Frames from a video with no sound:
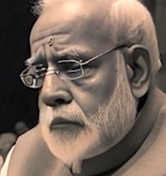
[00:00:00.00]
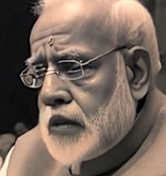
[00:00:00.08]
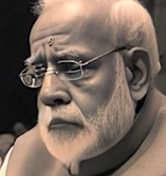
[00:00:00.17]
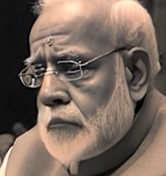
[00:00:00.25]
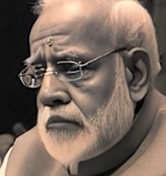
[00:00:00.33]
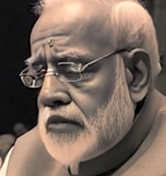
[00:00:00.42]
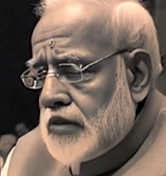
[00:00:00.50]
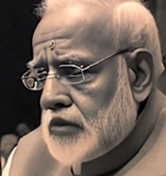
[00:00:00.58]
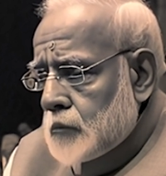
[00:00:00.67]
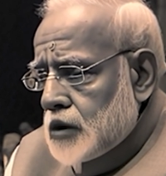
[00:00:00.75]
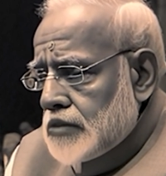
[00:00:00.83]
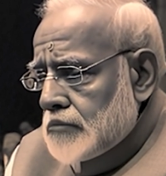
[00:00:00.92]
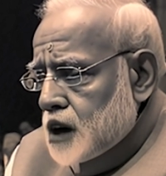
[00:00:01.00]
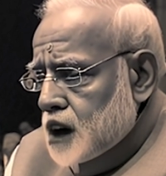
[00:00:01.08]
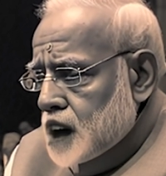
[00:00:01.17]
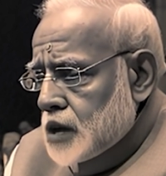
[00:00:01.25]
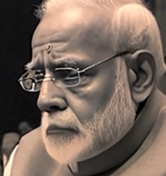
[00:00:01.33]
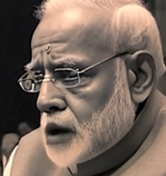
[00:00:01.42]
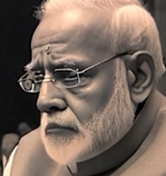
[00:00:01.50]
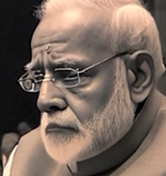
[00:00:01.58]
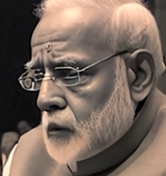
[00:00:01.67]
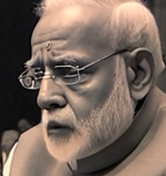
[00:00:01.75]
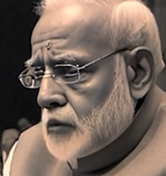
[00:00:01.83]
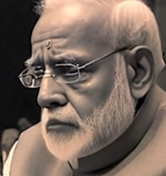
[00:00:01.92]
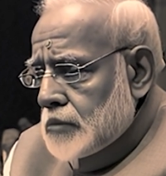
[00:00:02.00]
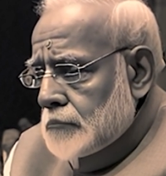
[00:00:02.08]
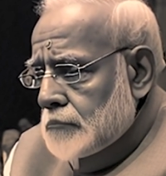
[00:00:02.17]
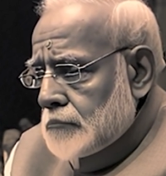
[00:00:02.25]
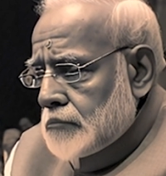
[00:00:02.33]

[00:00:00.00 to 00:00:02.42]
But let me tell you, it's all above board.